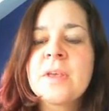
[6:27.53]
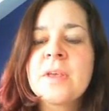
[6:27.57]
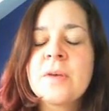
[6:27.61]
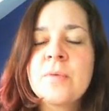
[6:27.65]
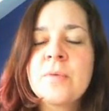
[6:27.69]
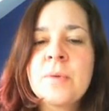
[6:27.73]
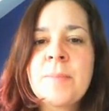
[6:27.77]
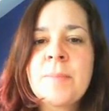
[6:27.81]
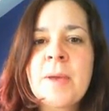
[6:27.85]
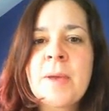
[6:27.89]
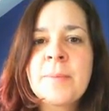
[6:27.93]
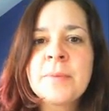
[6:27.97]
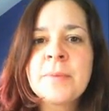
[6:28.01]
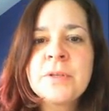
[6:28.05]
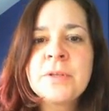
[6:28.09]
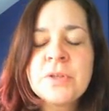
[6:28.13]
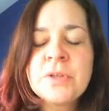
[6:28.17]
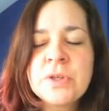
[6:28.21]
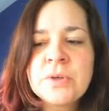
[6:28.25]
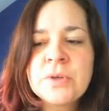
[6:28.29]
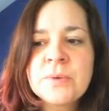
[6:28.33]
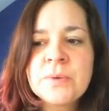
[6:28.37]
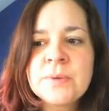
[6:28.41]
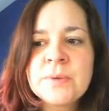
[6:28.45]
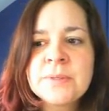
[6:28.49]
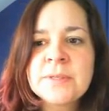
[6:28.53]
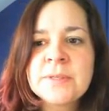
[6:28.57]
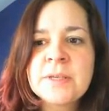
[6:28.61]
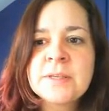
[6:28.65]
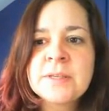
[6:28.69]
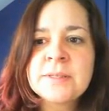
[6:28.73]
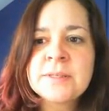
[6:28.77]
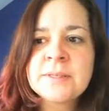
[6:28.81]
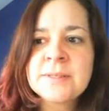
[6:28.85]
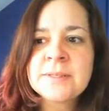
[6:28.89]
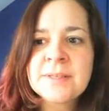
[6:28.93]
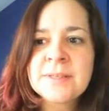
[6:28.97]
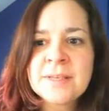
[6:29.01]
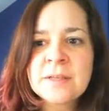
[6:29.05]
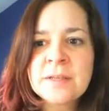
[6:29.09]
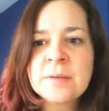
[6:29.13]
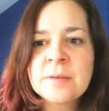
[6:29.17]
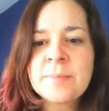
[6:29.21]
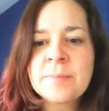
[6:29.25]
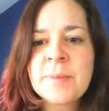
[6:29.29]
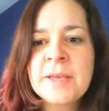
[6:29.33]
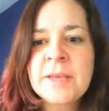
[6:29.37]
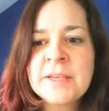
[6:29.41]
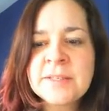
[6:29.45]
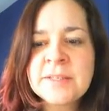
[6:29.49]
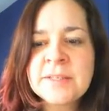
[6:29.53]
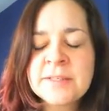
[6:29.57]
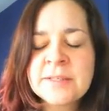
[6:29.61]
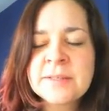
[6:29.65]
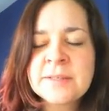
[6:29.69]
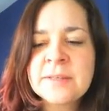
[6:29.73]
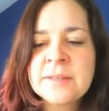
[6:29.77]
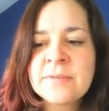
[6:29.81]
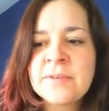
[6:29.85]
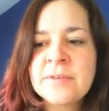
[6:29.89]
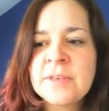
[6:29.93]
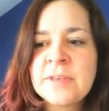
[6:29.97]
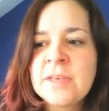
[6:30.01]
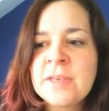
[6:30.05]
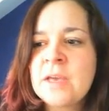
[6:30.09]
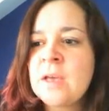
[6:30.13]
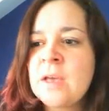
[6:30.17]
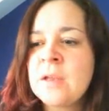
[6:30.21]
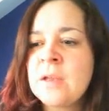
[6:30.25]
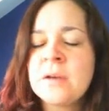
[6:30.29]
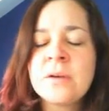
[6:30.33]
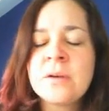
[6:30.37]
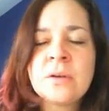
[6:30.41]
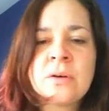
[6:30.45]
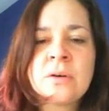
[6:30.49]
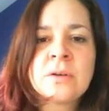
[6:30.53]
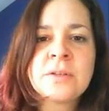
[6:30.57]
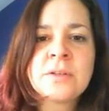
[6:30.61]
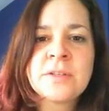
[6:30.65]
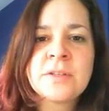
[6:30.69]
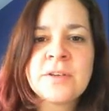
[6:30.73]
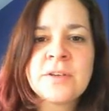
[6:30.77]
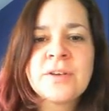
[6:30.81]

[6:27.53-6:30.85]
Remember to use a skill-based CV and not